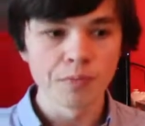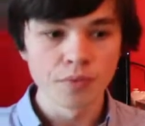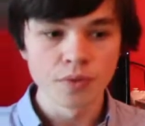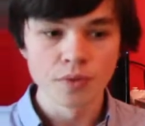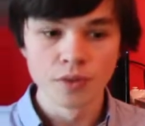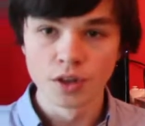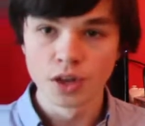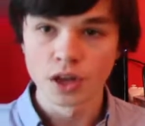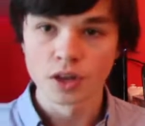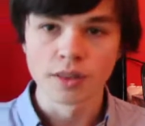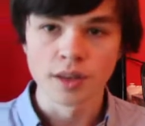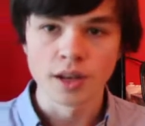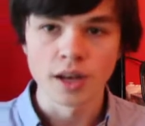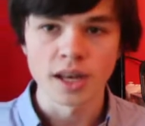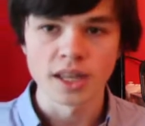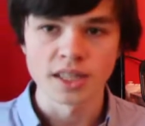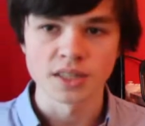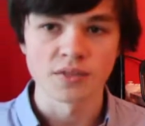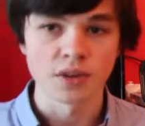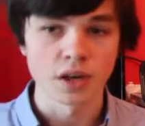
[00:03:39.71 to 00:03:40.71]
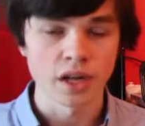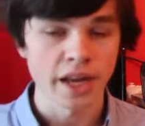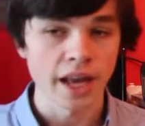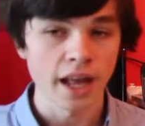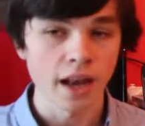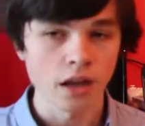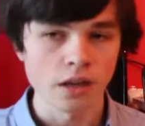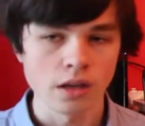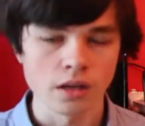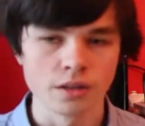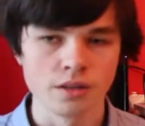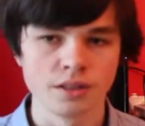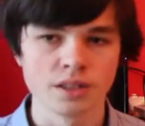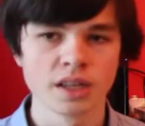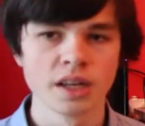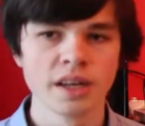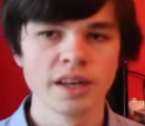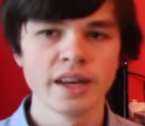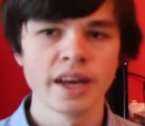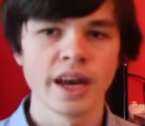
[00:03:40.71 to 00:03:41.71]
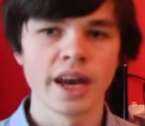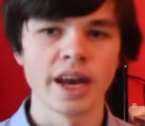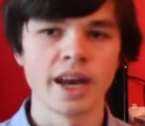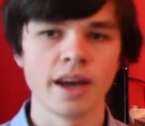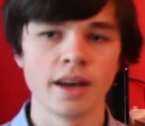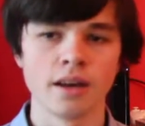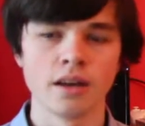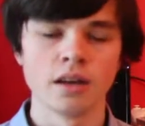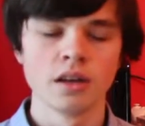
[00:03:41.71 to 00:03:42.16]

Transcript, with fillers: nonetheless very elegant uh,